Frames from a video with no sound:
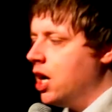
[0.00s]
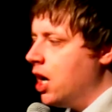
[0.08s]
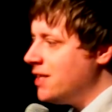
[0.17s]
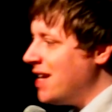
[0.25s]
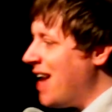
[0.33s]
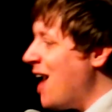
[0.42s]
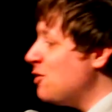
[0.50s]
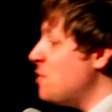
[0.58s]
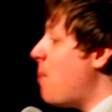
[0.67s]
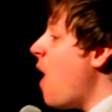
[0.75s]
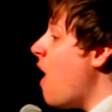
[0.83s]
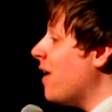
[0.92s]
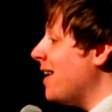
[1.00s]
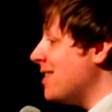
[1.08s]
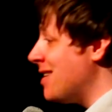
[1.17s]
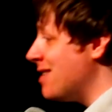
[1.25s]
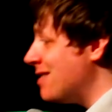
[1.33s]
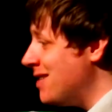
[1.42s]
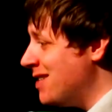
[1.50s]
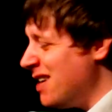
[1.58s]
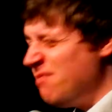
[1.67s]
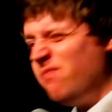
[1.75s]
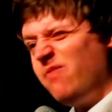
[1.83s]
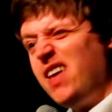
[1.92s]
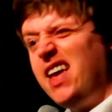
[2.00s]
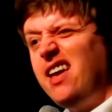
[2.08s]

I said, how's your Parkinson's? He said,